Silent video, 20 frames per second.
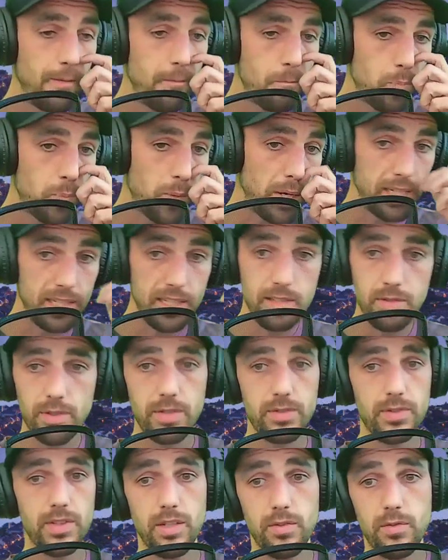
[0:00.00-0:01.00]
and even if
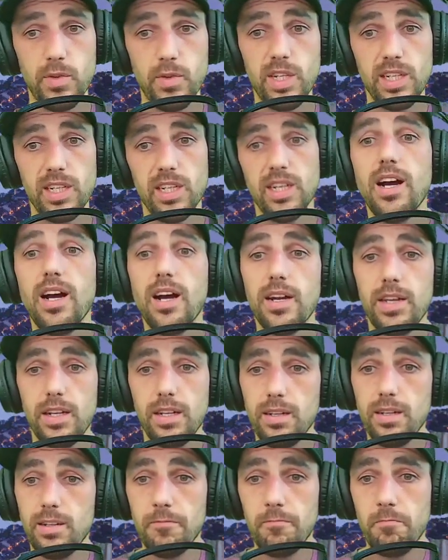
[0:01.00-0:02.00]
they find nothing
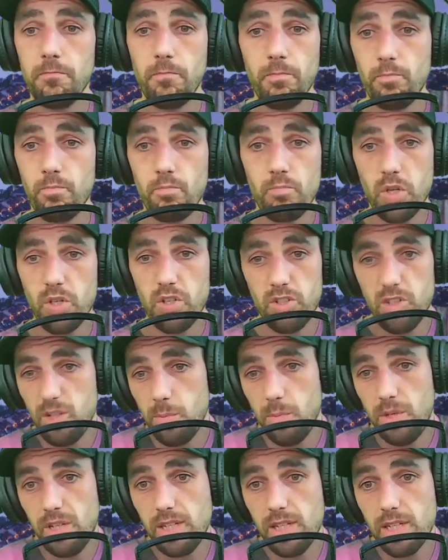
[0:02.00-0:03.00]
they're just
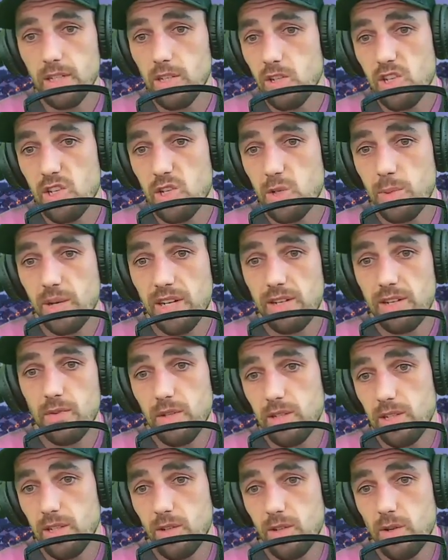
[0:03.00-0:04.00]
completely disrespectful. They
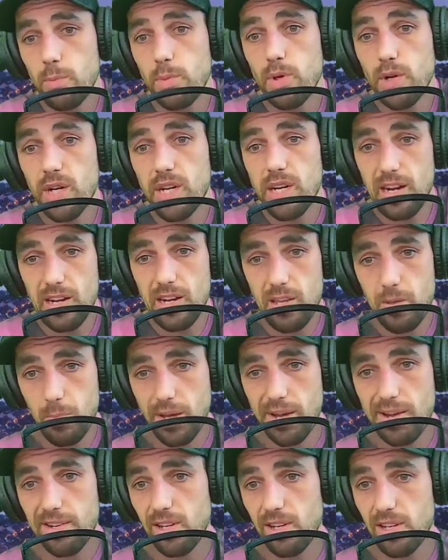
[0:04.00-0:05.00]
don't put nothing back.
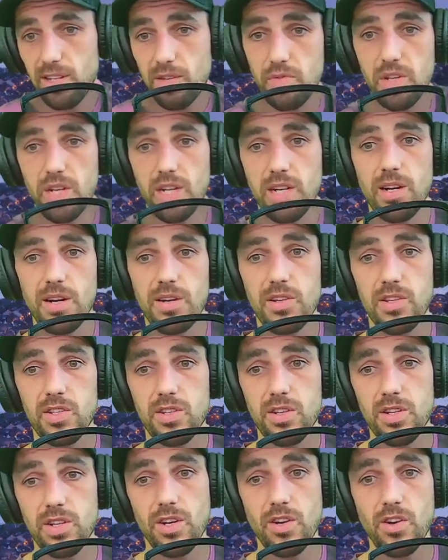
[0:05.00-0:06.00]
They leave you there at the
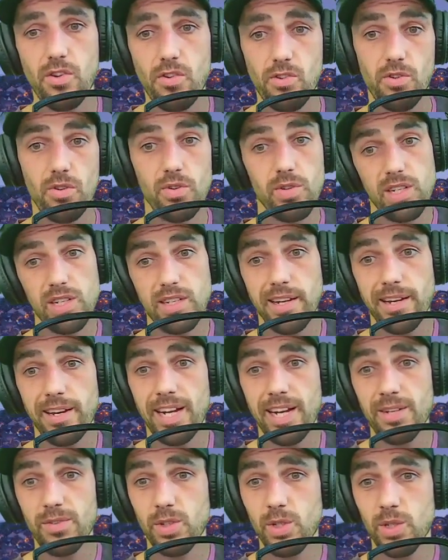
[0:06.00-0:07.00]
side of the road until you have
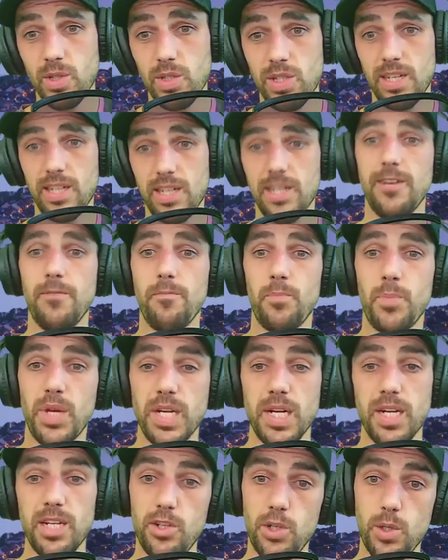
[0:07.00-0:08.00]
a good day and
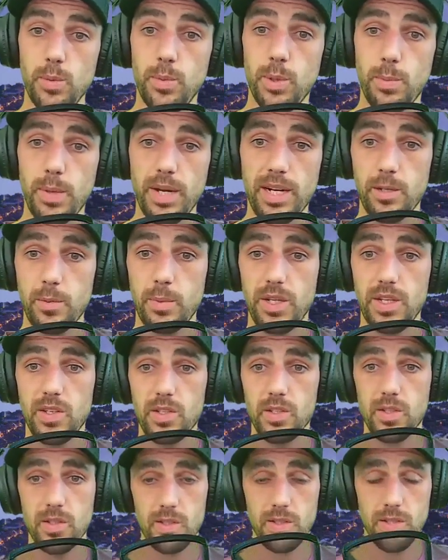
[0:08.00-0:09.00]
let you put back the
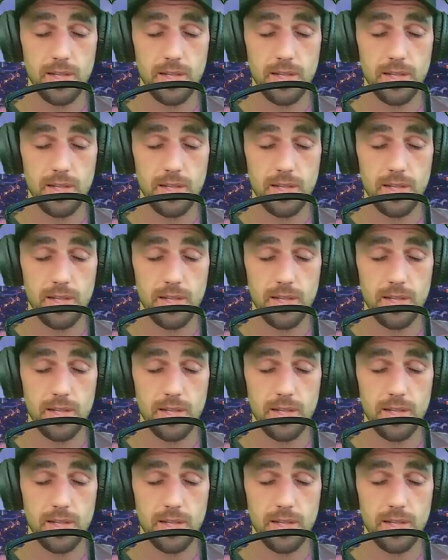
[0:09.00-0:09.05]
pieces.